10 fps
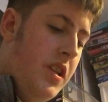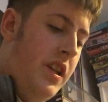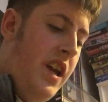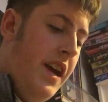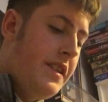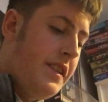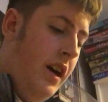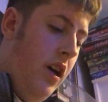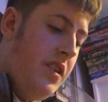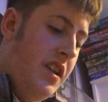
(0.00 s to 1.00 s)
The next
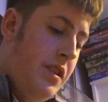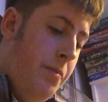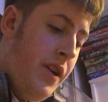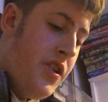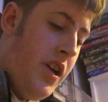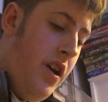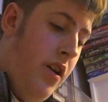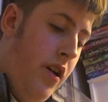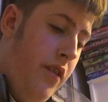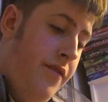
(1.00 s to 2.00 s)
card is a picture
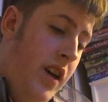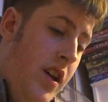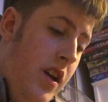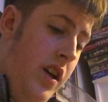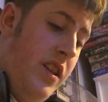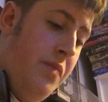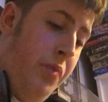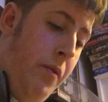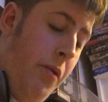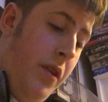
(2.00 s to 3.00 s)
of... This is
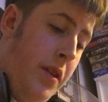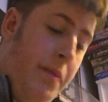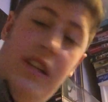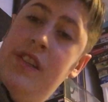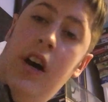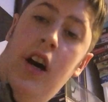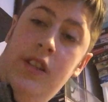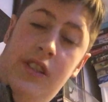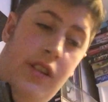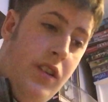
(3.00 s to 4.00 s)
probably one of the best
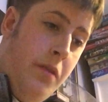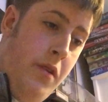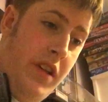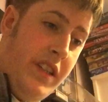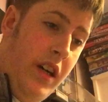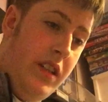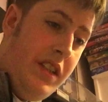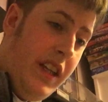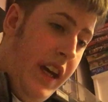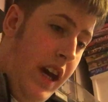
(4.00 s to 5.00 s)
cards, community
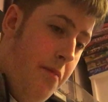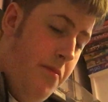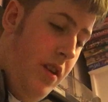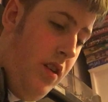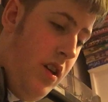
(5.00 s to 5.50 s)
cards of the game.